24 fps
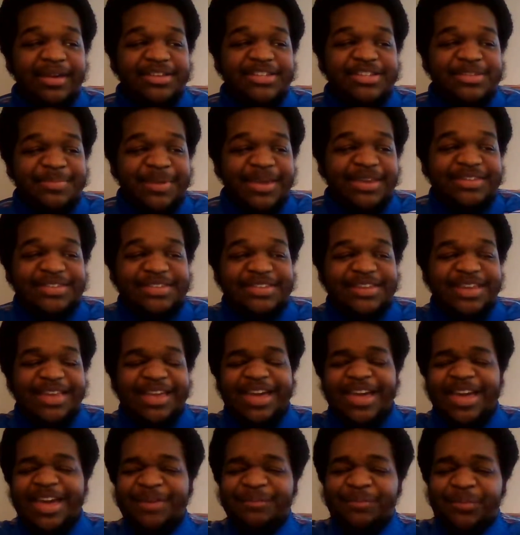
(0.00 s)
She may see,
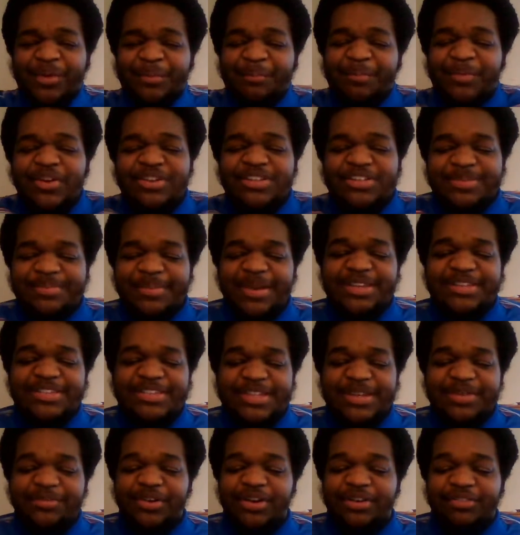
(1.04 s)
at one point she may
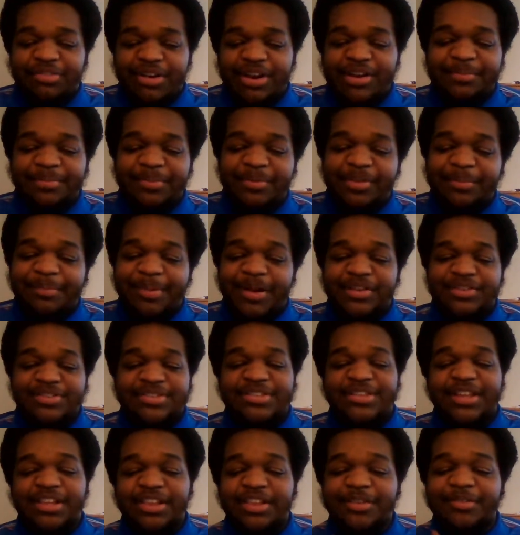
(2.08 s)
seem regrettable about
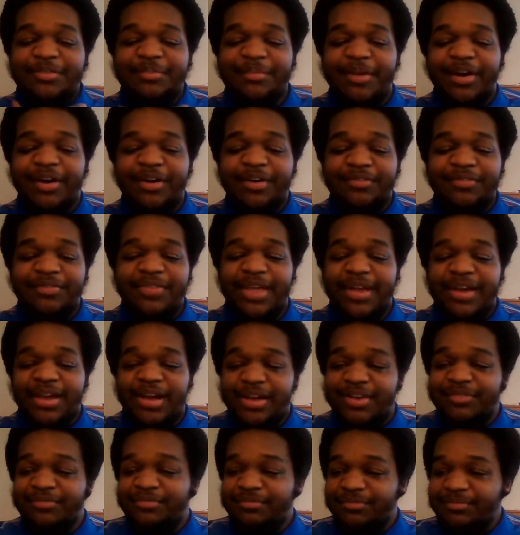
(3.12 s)
selling them off, like
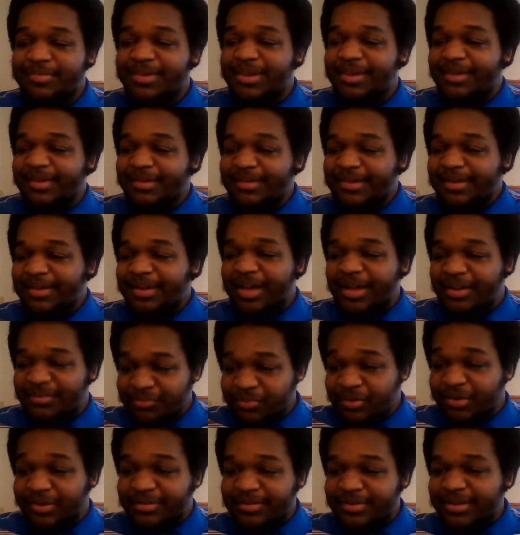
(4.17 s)

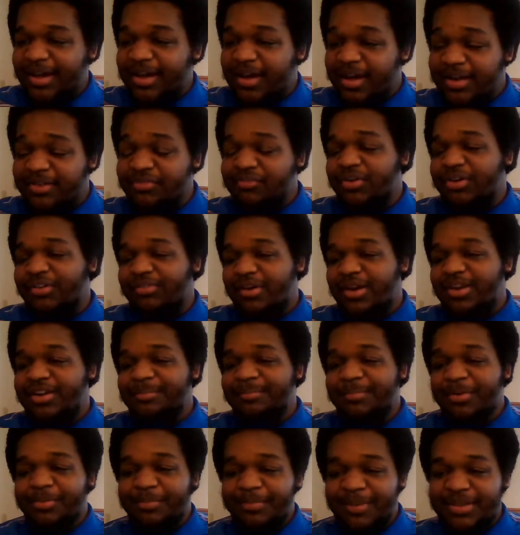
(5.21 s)

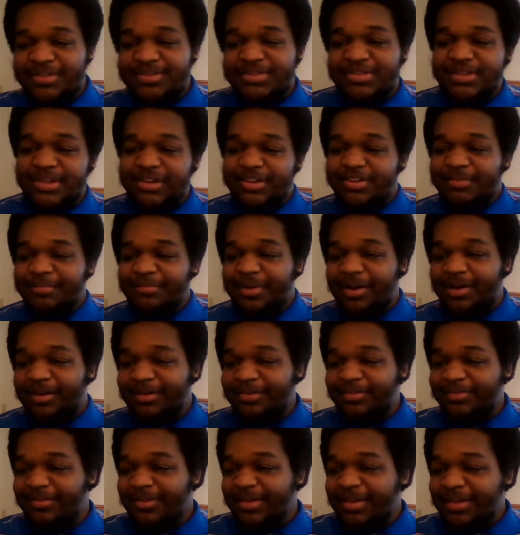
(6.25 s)
unregrettable about selling them
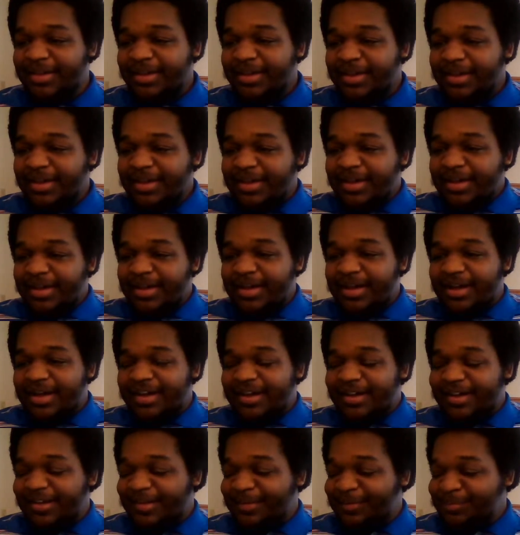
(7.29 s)
off.
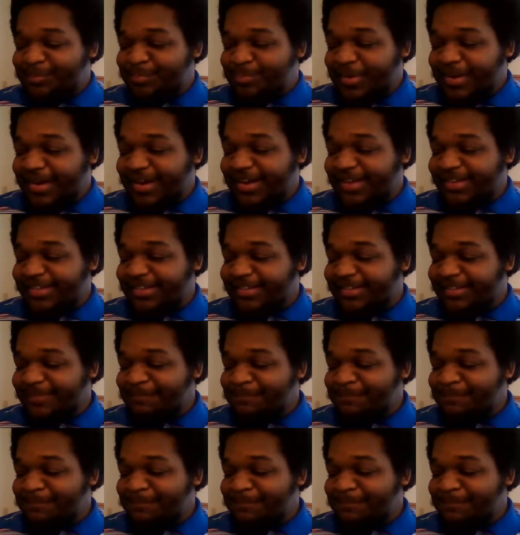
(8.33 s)
But